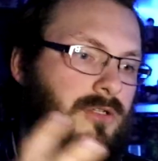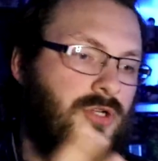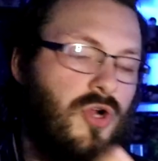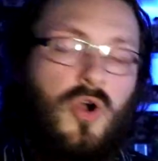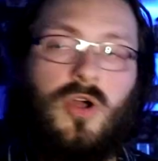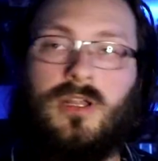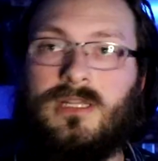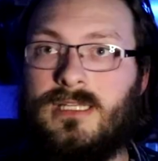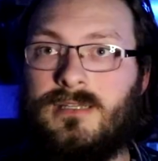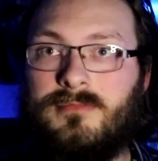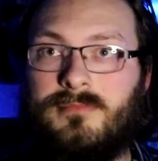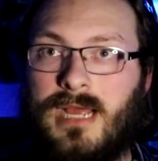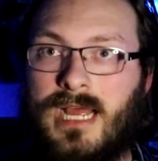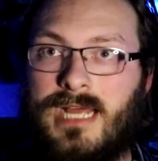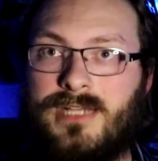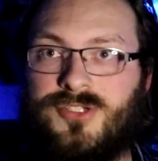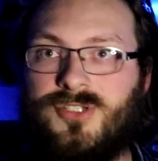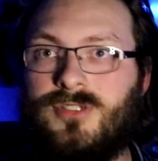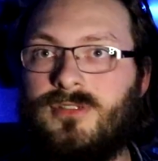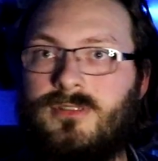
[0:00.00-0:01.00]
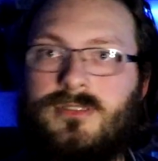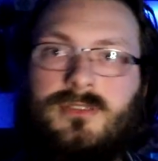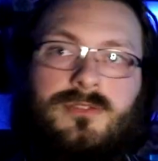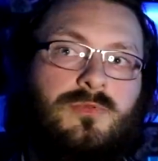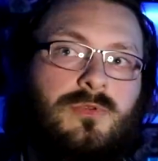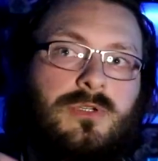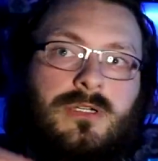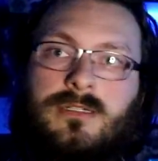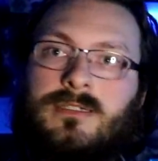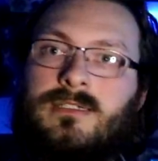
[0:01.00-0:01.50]
gauntlet
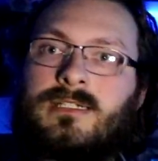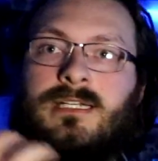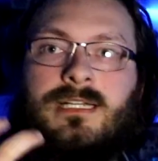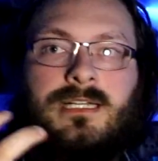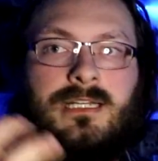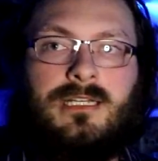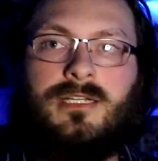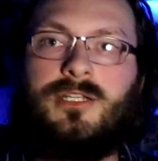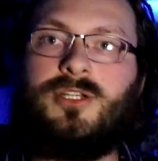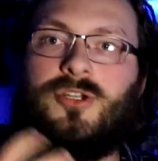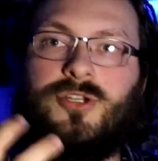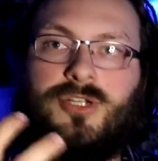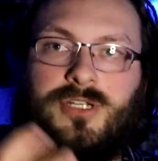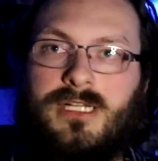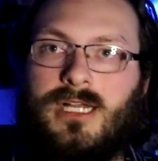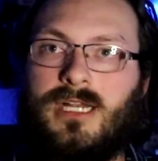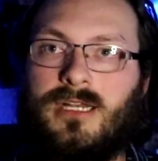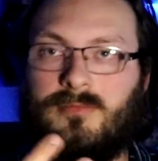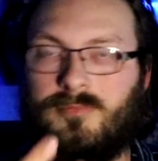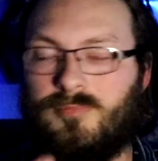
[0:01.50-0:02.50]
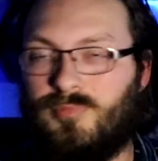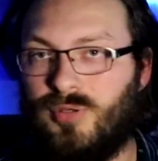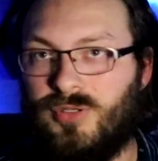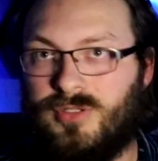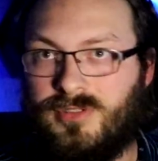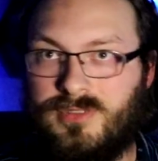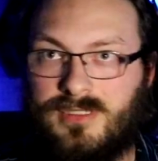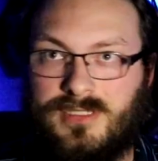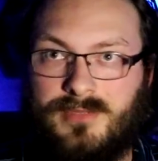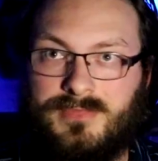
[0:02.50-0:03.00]
matches where you know you kind of
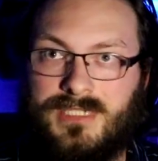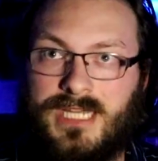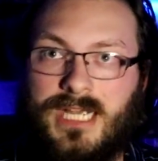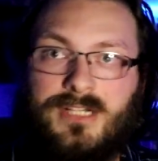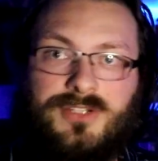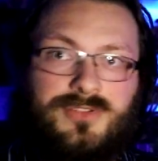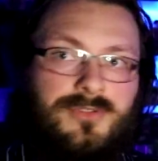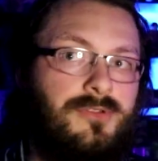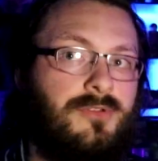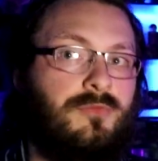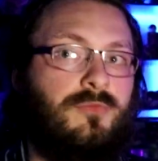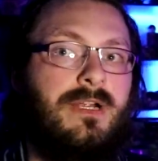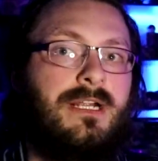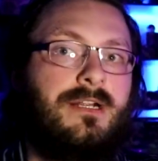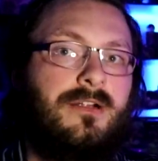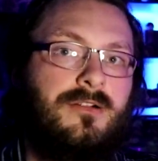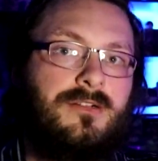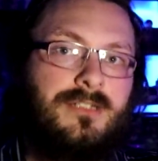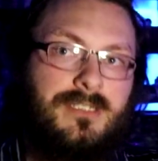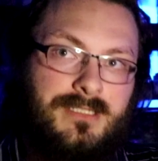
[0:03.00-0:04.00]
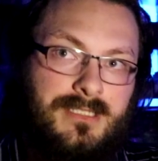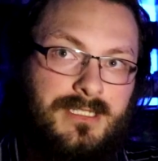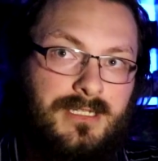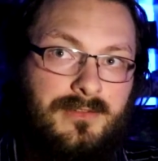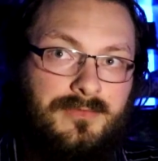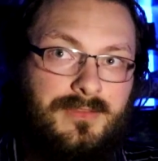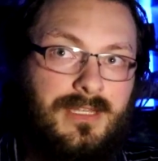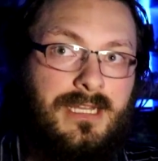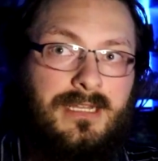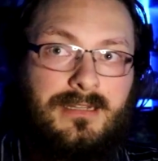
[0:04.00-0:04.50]
put some decks through the ringer to see
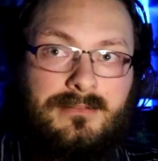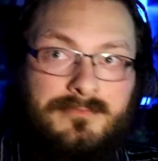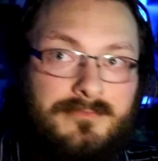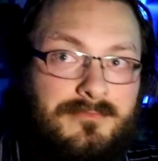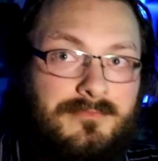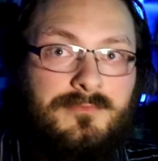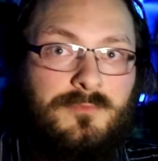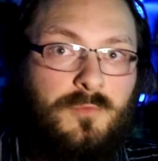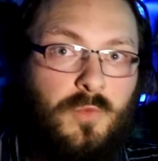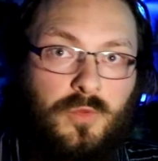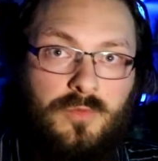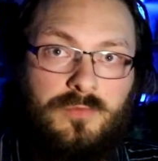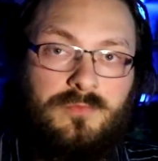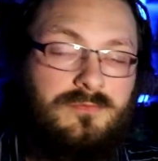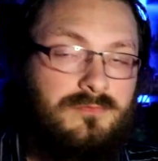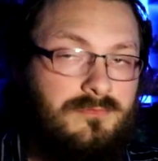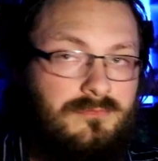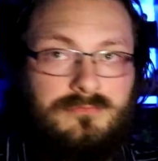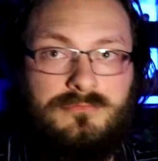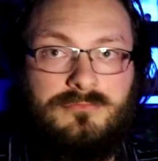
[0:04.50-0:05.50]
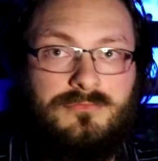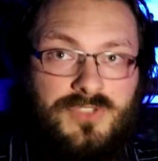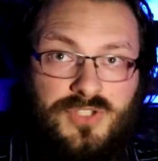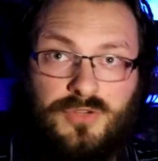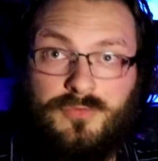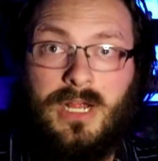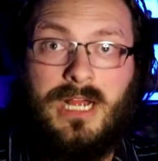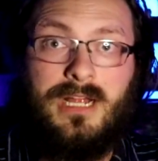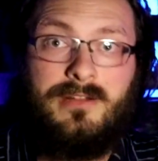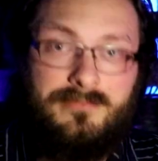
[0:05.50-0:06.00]
if they will
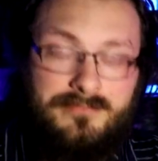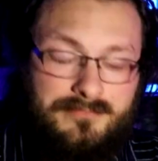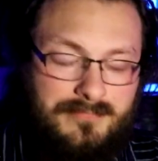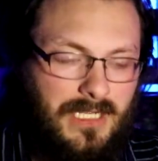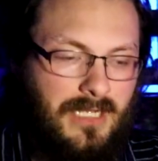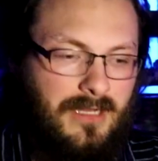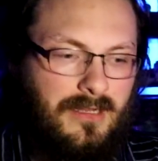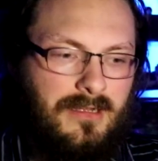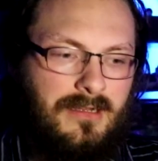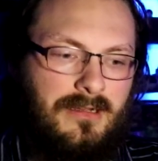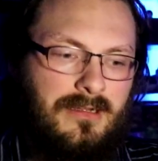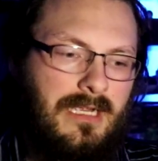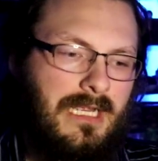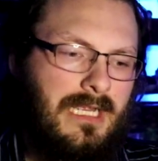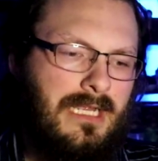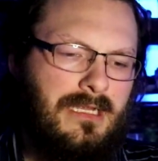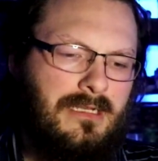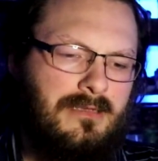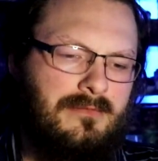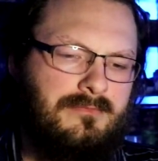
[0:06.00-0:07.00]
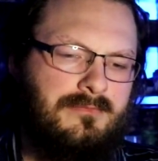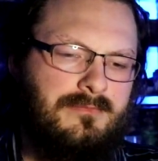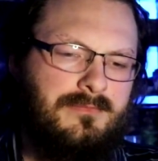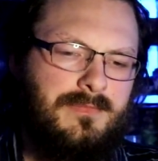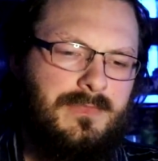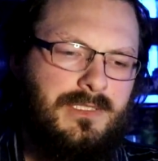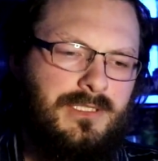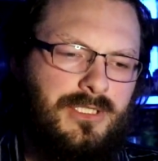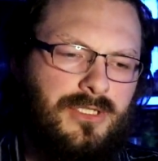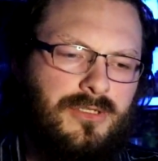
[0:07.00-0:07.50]
survive uh, and
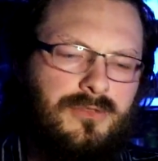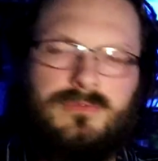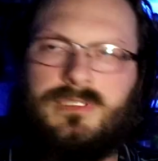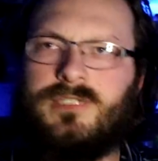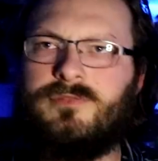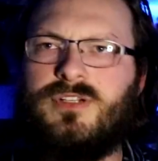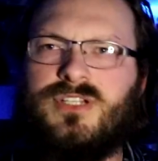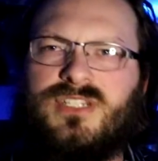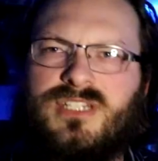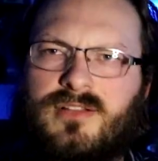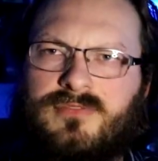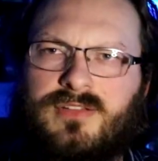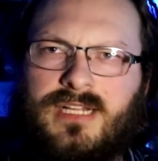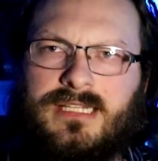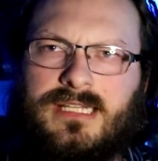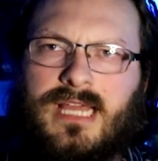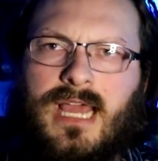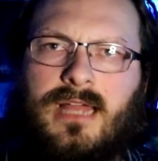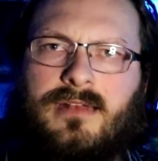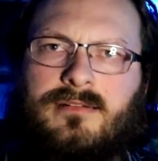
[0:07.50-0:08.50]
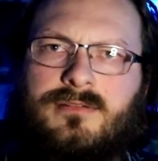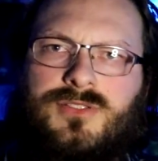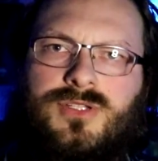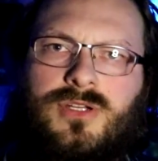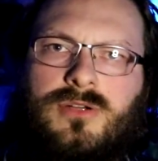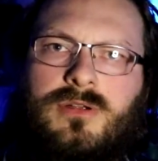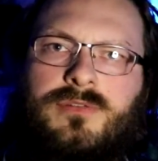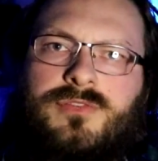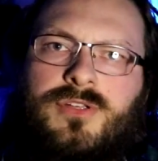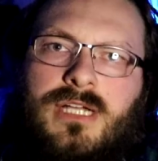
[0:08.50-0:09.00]
you know different stuff like that.
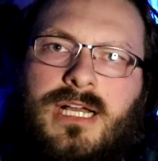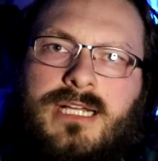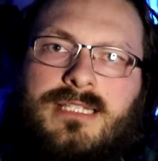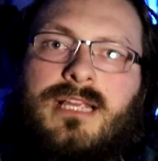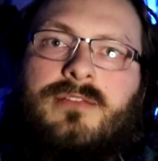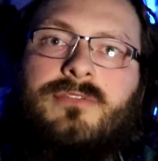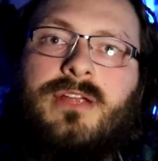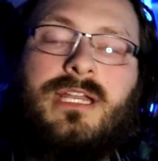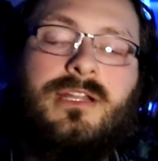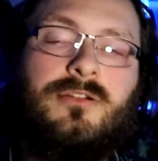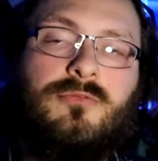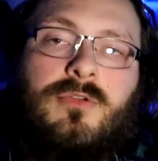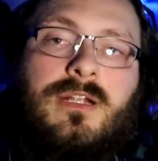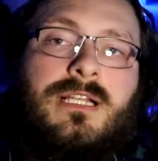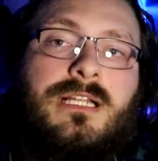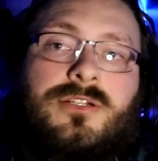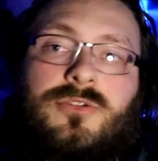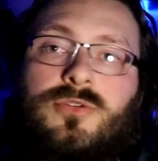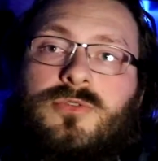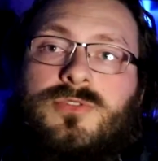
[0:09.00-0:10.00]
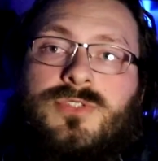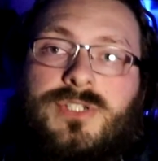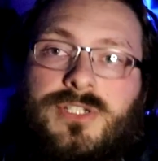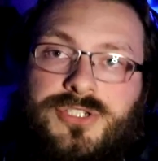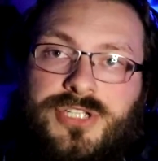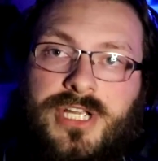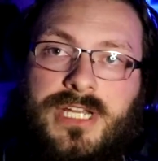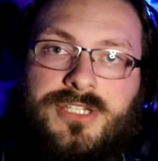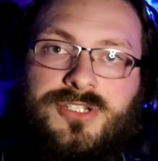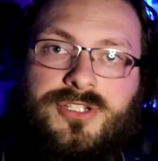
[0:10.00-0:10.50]
So if you guys have any really cool
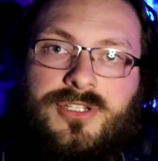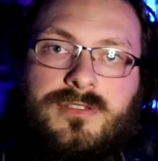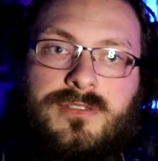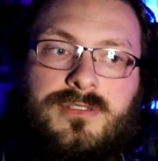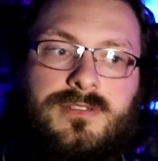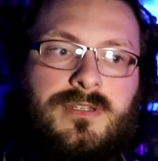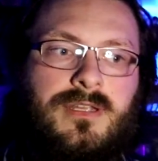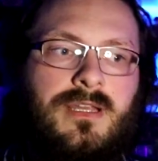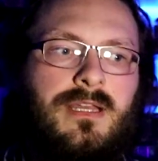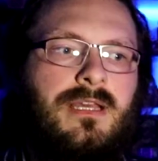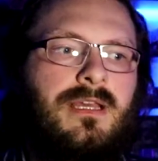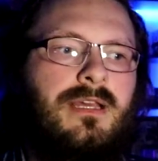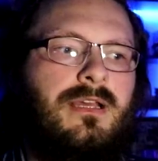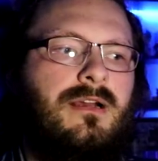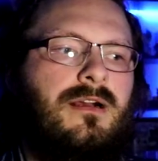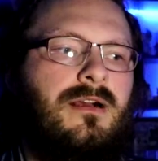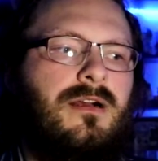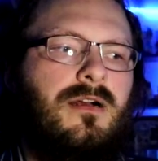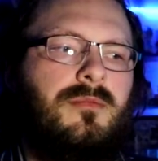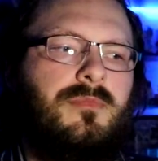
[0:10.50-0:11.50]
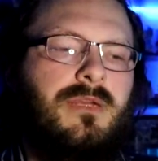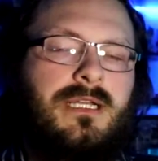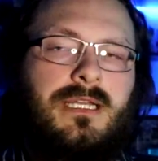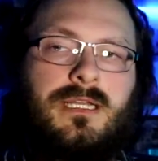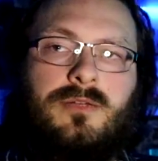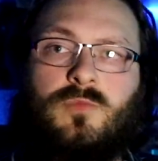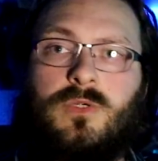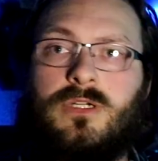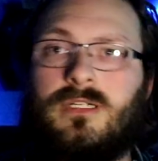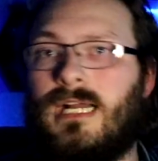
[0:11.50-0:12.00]
suggestions, um,
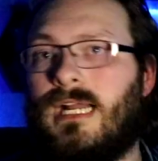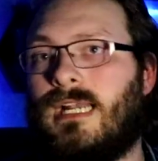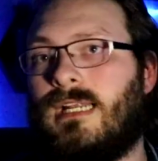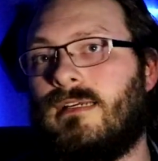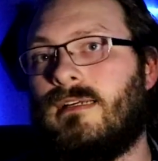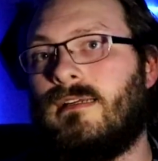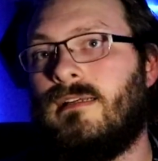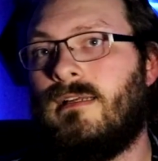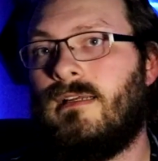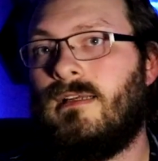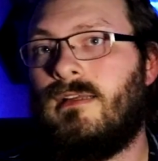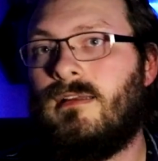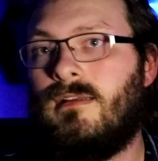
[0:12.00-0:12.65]
again we're kind of